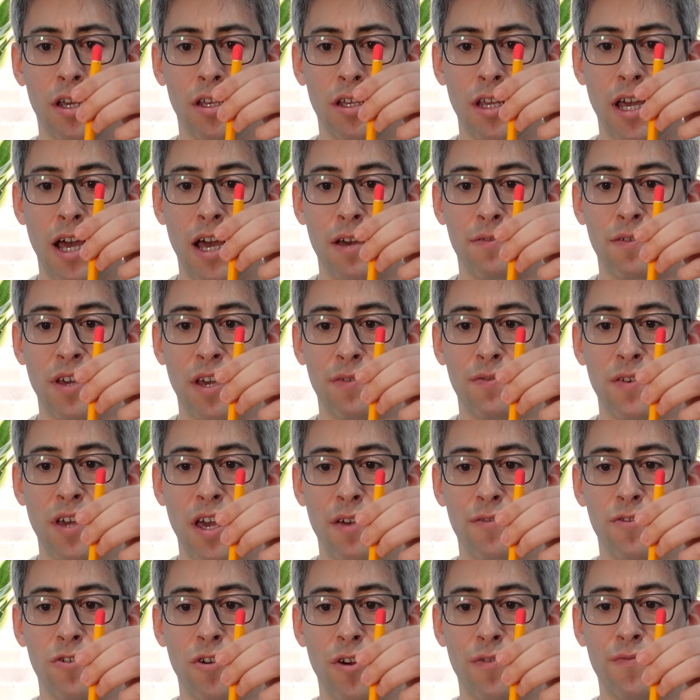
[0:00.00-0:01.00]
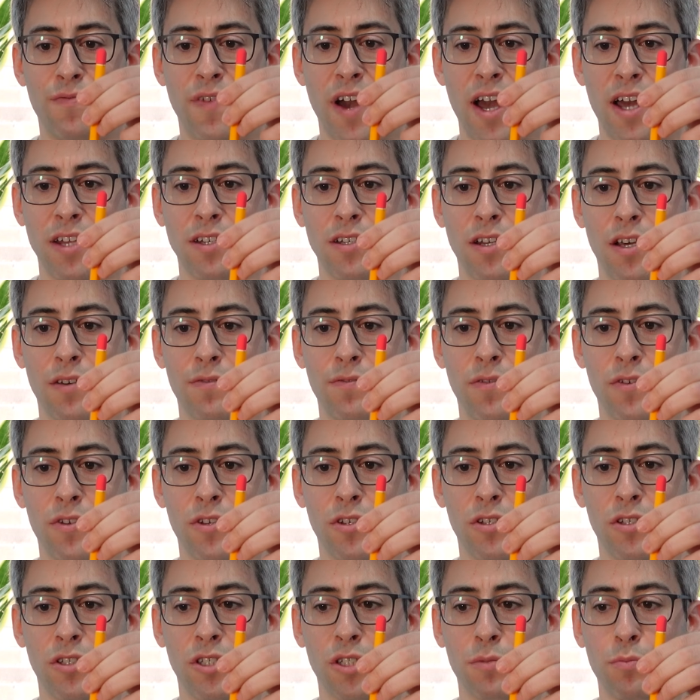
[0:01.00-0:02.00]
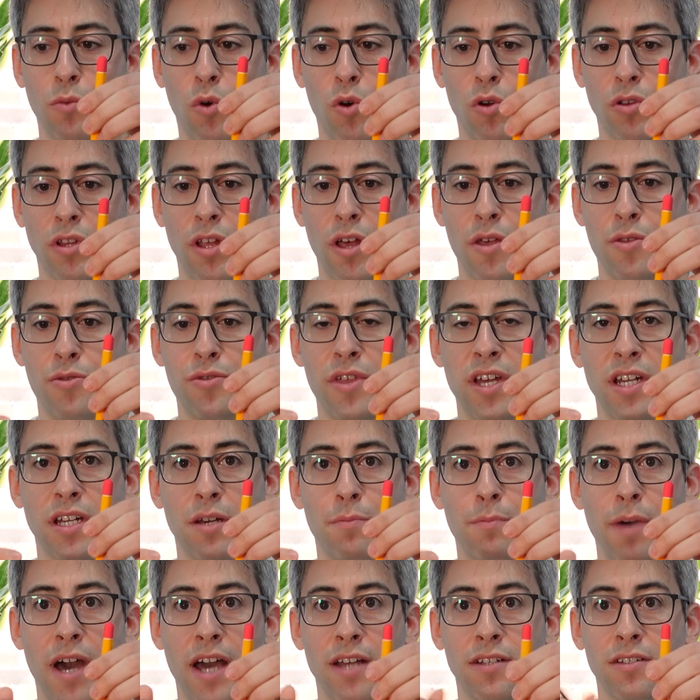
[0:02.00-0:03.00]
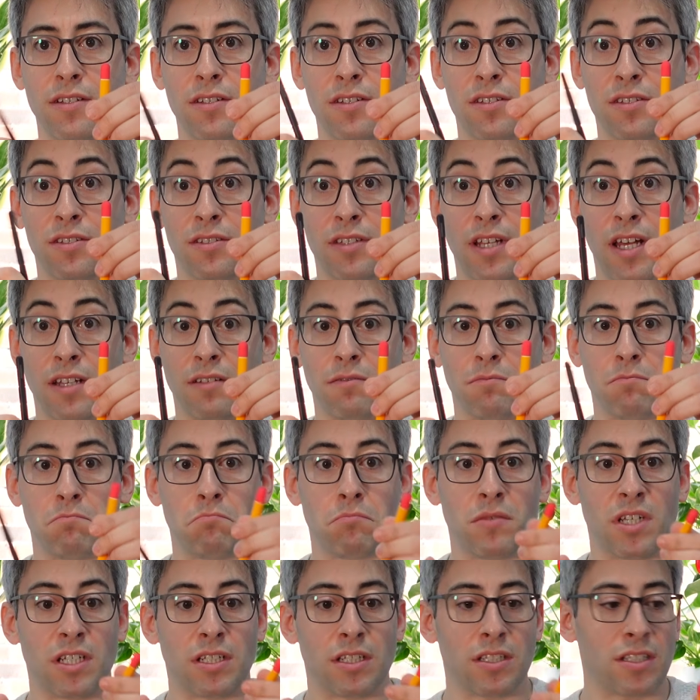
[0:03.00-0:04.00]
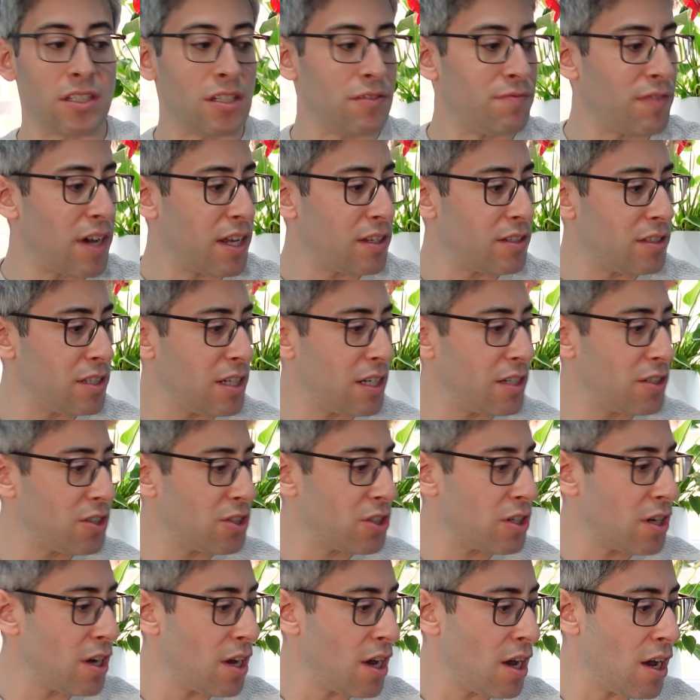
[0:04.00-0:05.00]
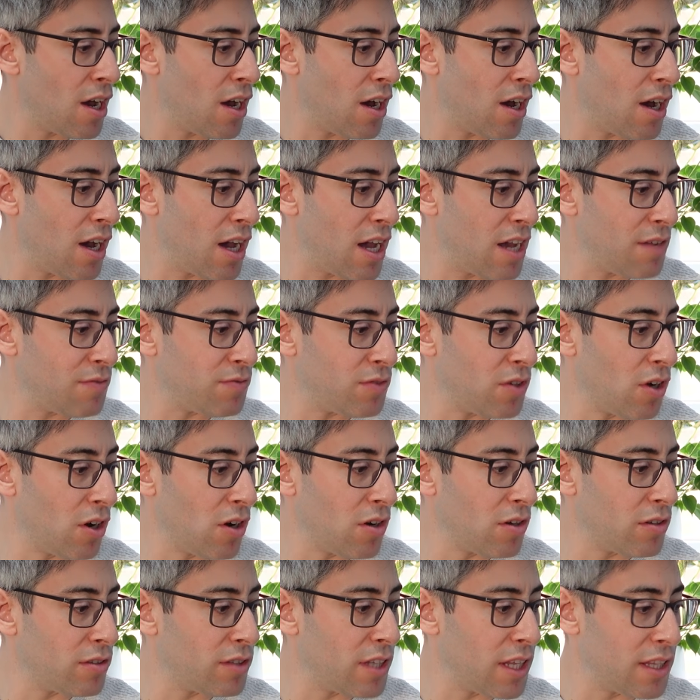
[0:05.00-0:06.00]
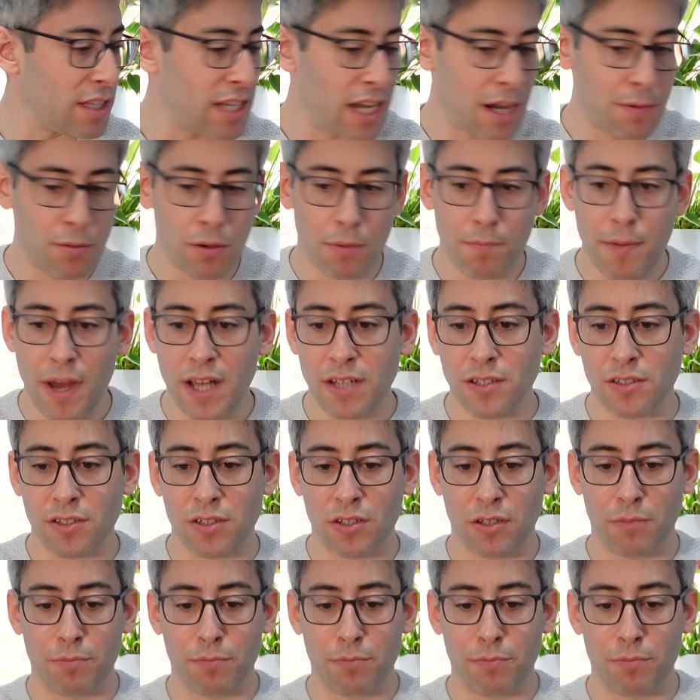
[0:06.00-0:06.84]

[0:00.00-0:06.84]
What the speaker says: yeah, if you're a fan of smaller, thinner pens, then this is an advantage. If not, then the Apple Pencil